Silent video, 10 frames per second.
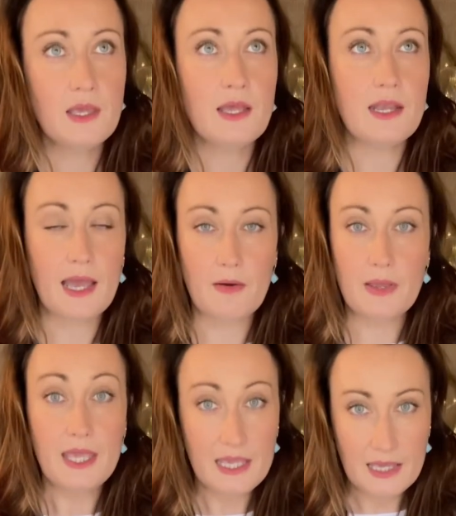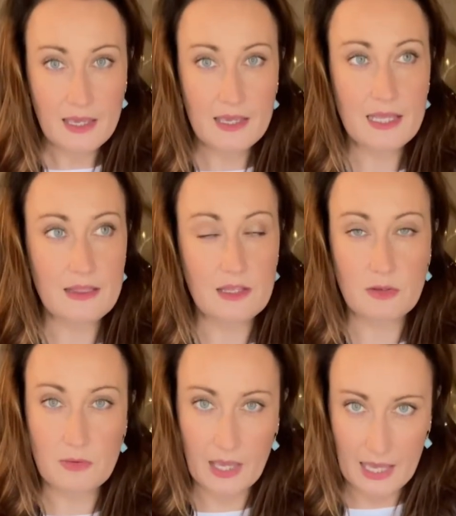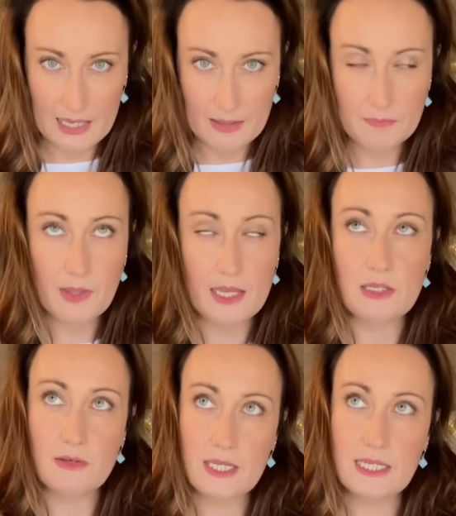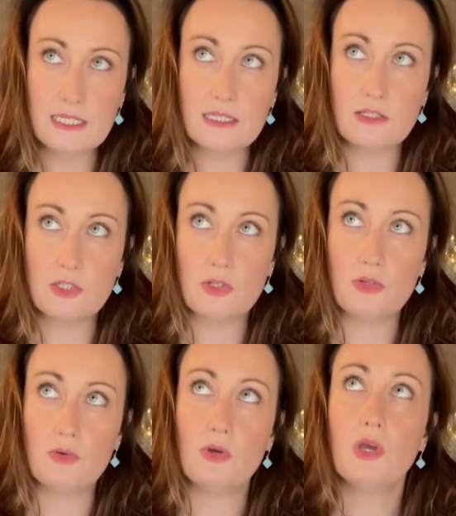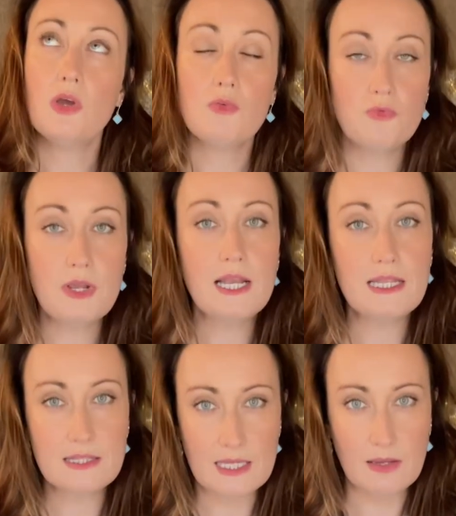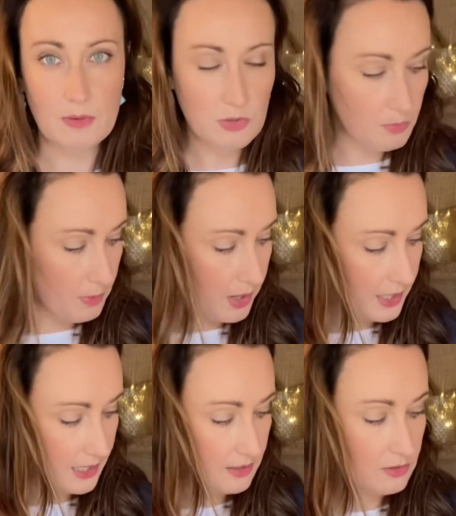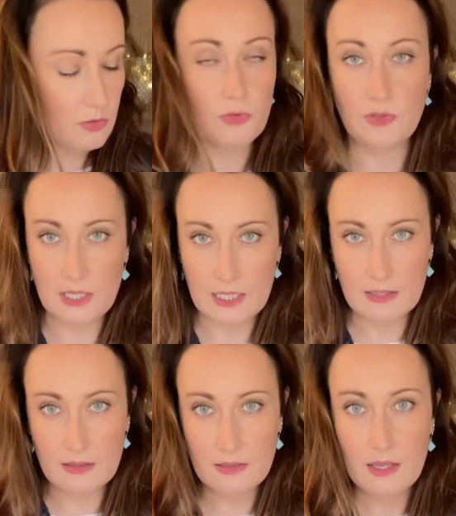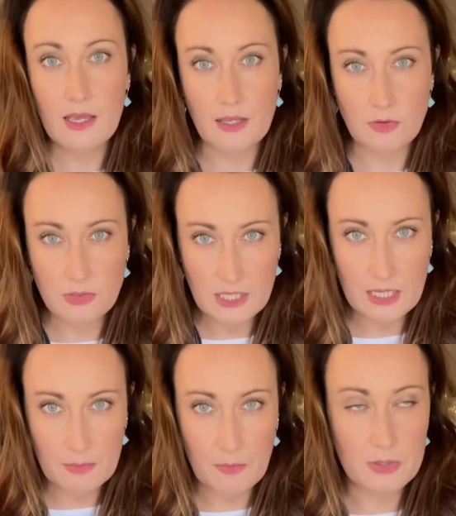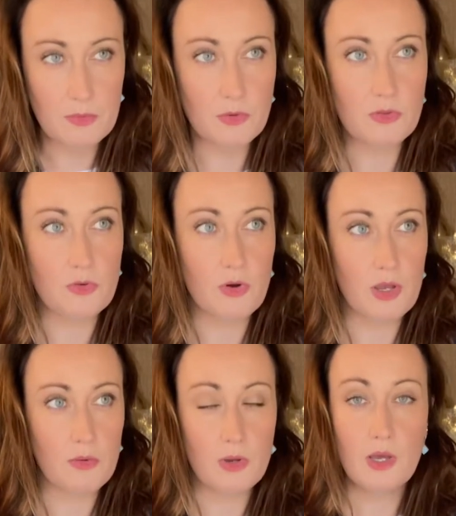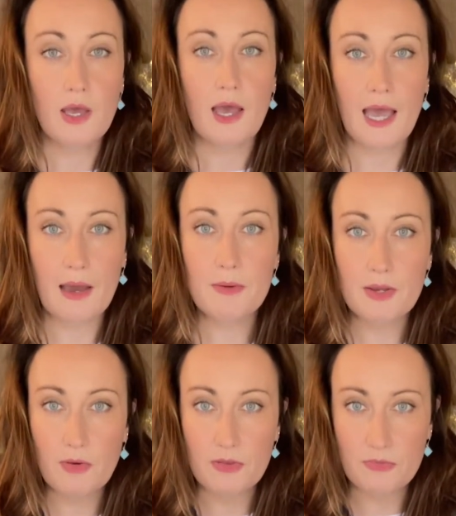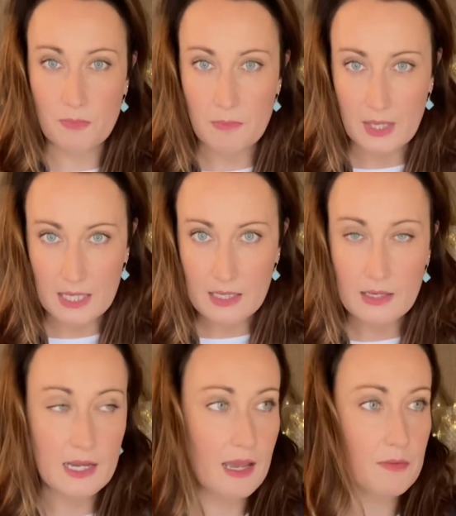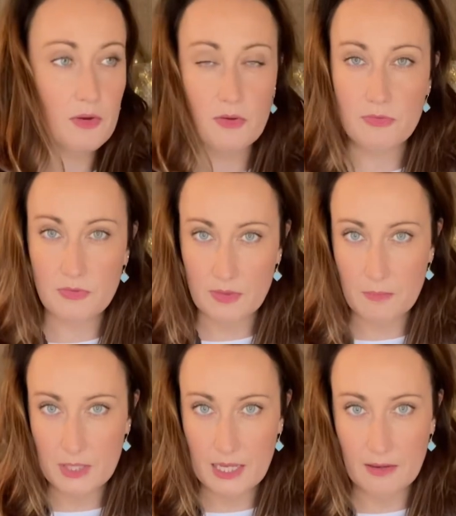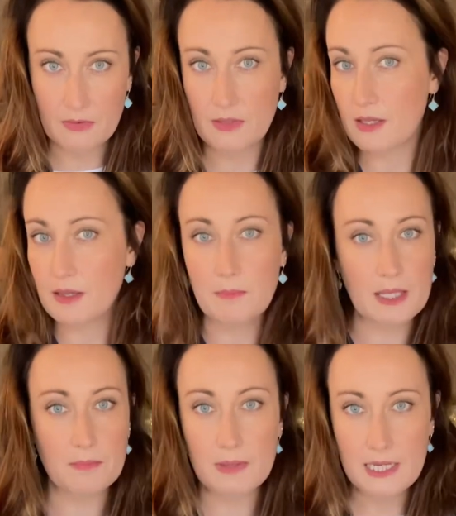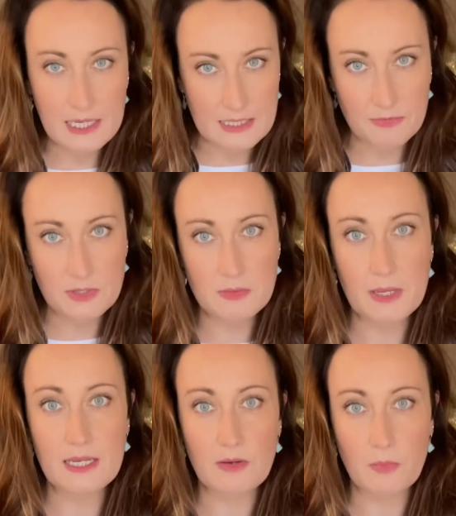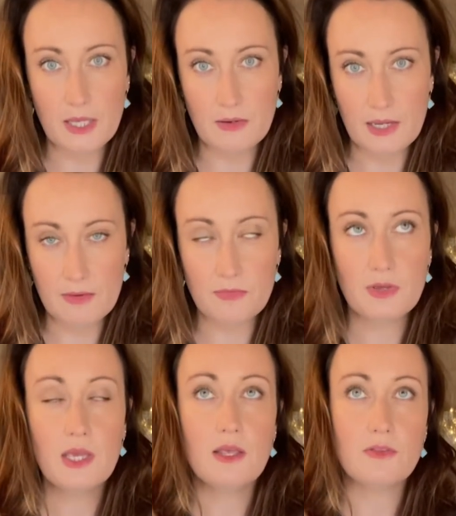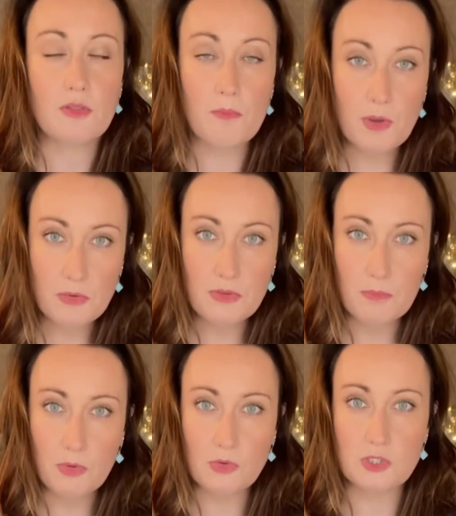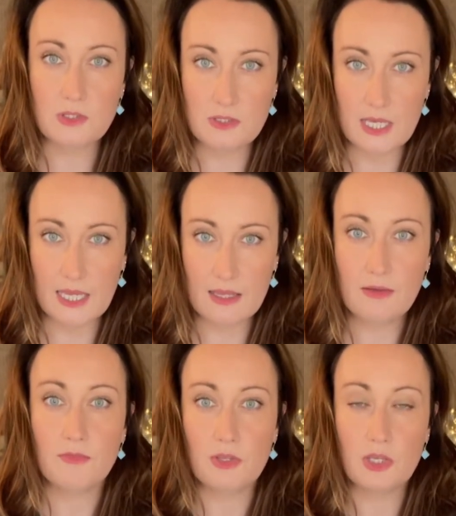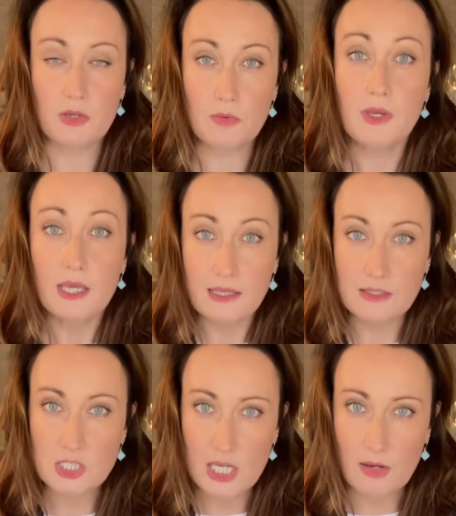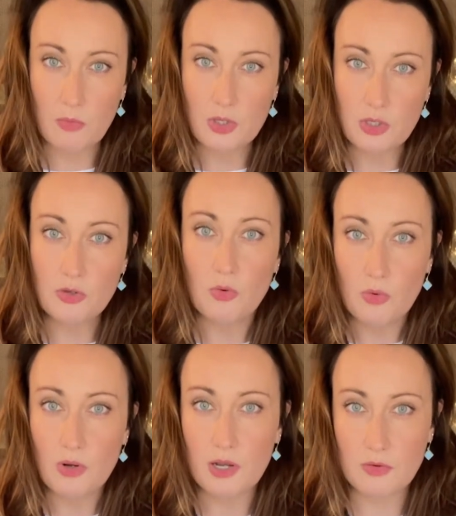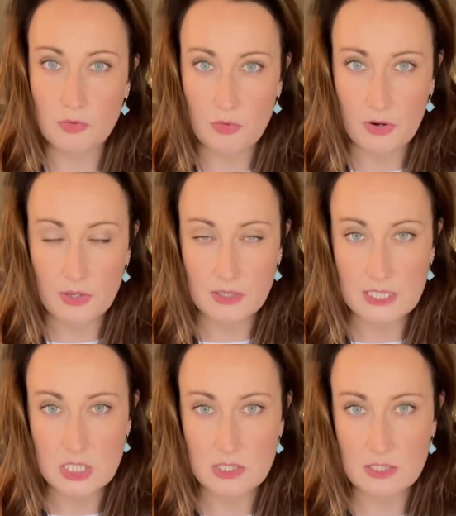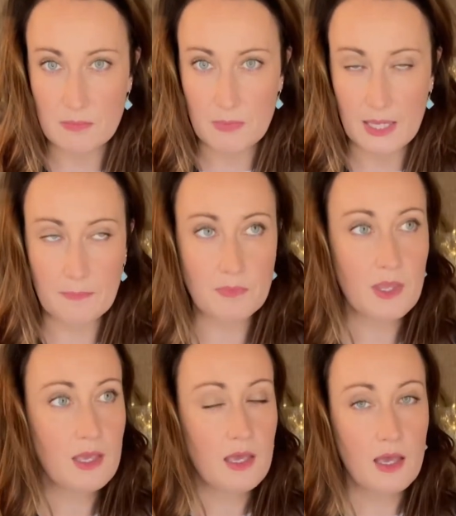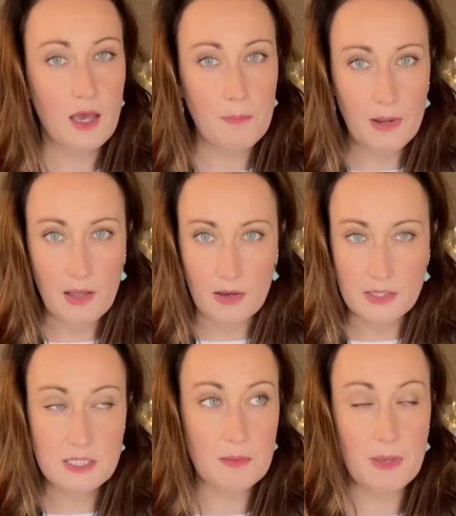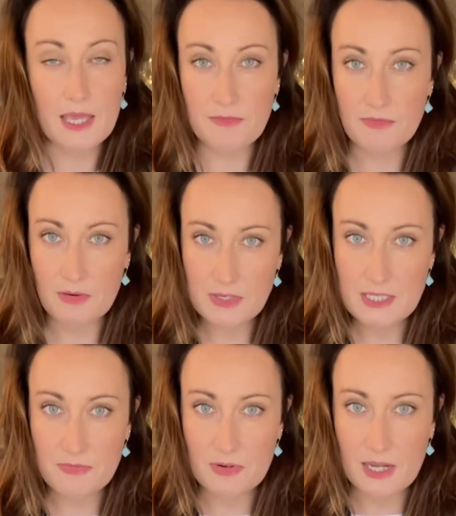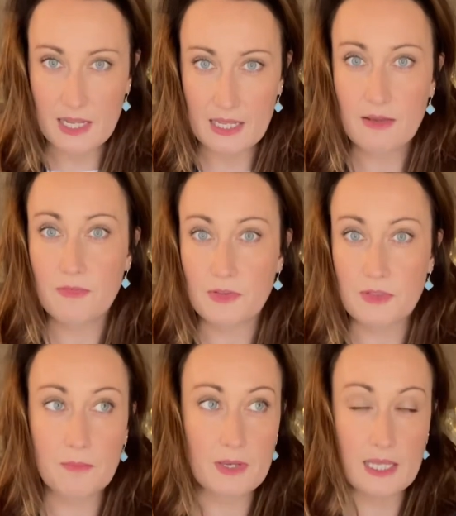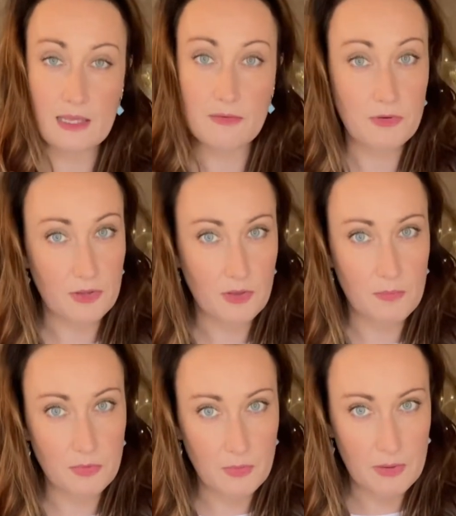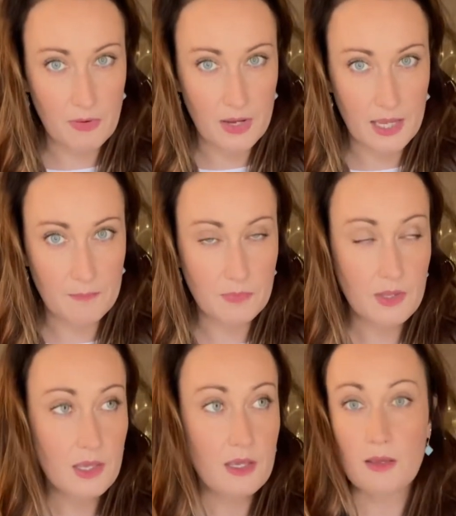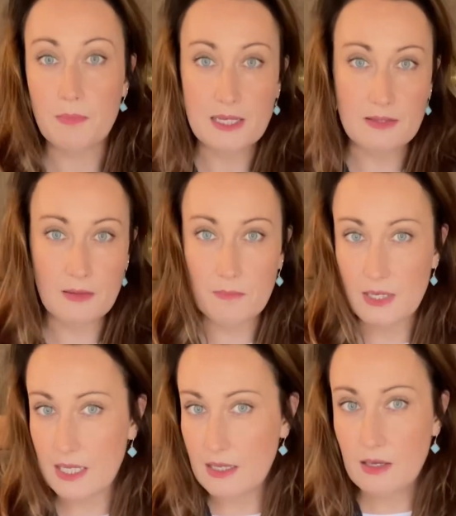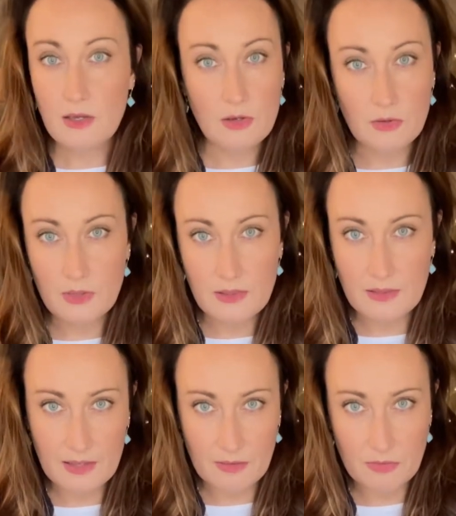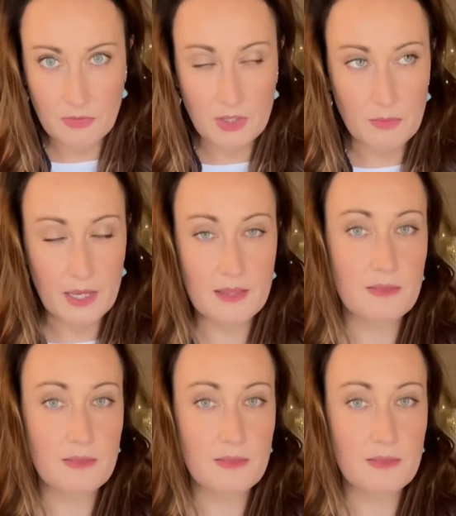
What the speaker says: Now here in the UK, and you need to really think when you're buying your seeds and you're thinking about what you want to grow, how it grows for me and how it grows for somebody else can be completely different depending on where you live. So the most important thing for you is to check what your local growing conditions can be. A plant can behave very differently for somebody, for example, where I am, compared to somebody who's in the south of the US.